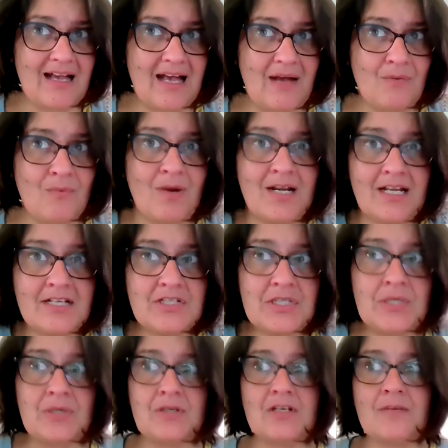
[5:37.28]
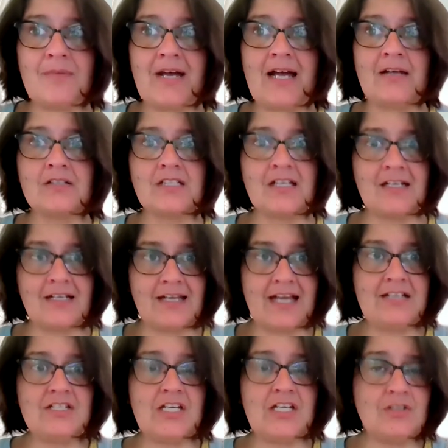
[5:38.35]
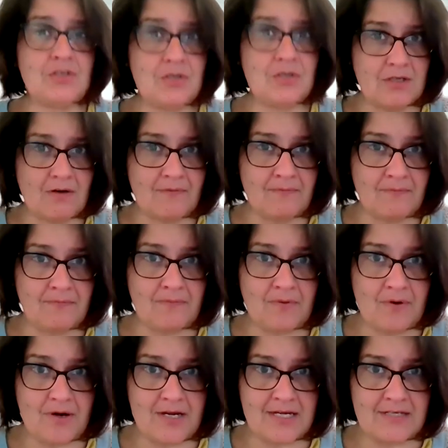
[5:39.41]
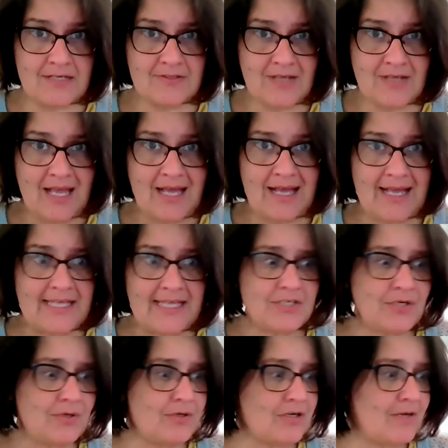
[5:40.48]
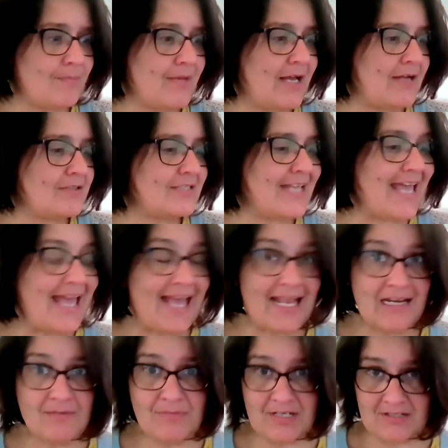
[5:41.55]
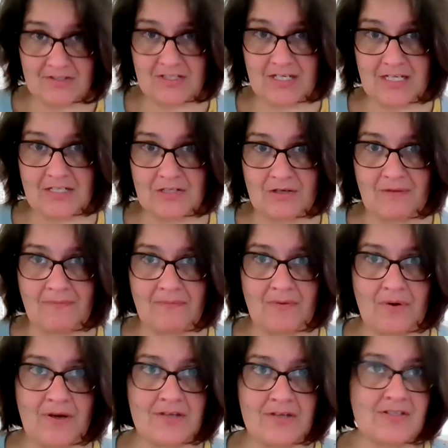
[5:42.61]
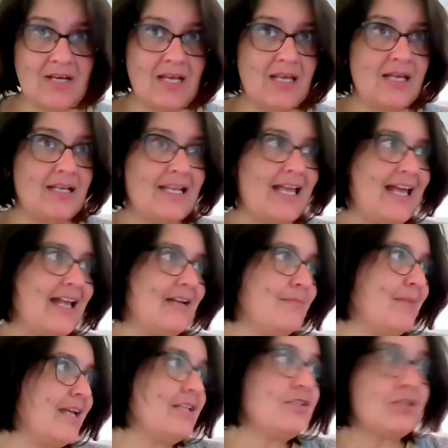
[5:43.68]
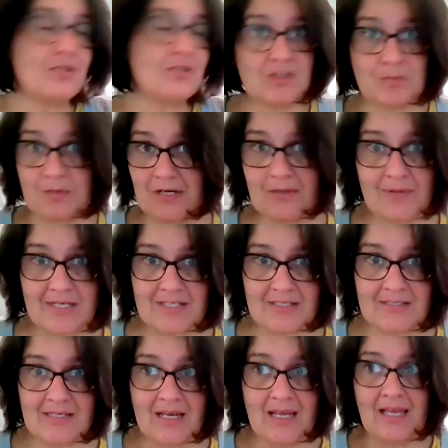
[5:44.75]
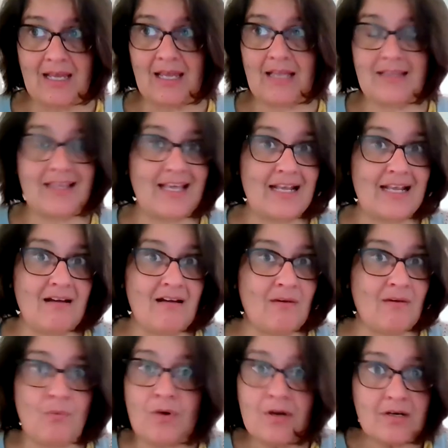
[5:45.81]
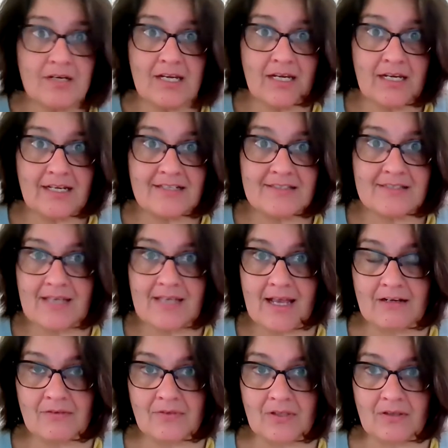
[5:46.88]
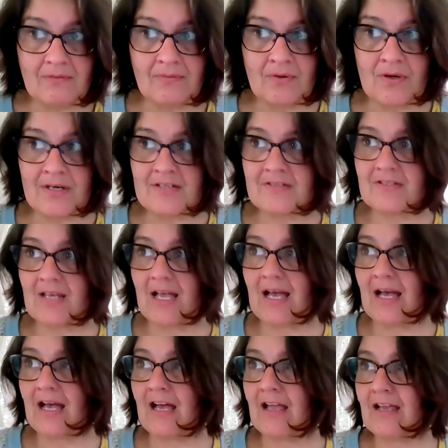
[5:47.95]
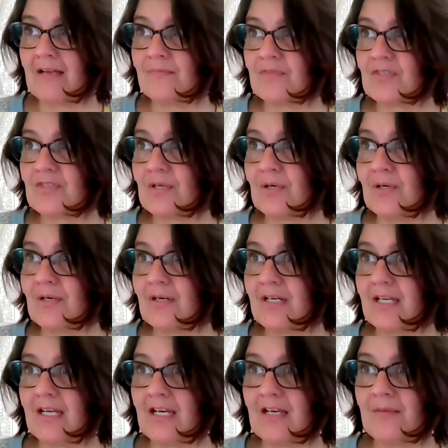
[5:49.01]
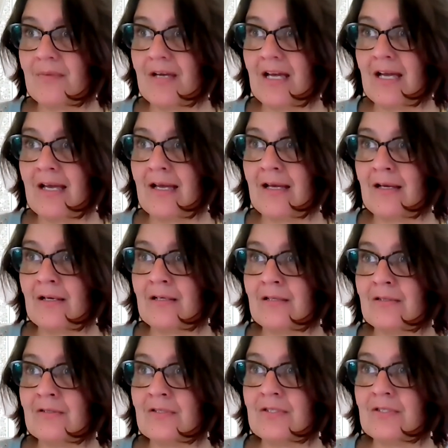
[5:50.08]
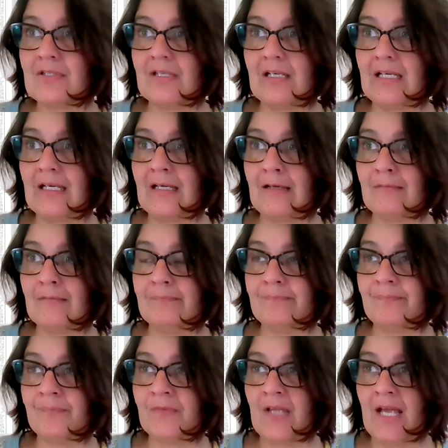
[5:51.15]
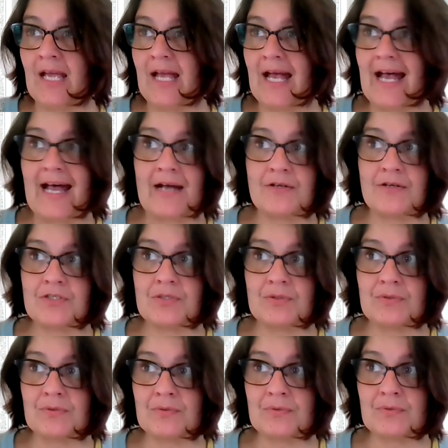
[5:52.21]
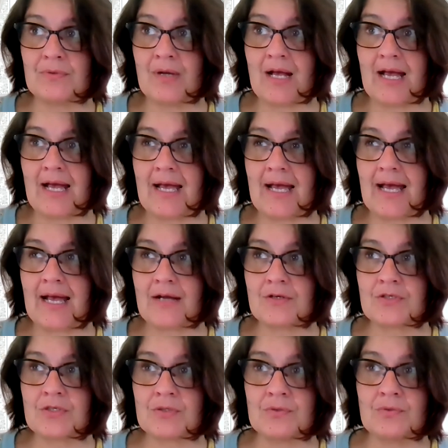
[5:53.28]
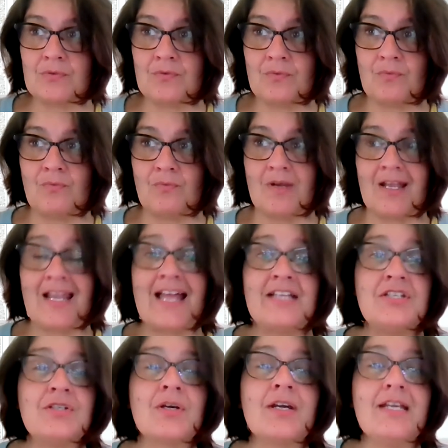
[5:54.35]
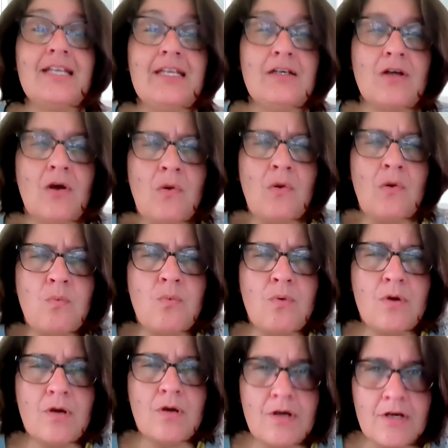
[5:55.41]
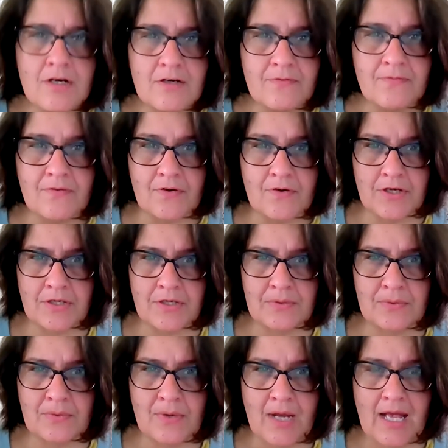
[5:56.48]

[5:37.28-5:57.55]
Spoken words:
When I talk about connecting to your voice, I talk about the elements in your voice, the elemental spirits that are working inside of your voice. I am talking about how to how to let your ego work for you,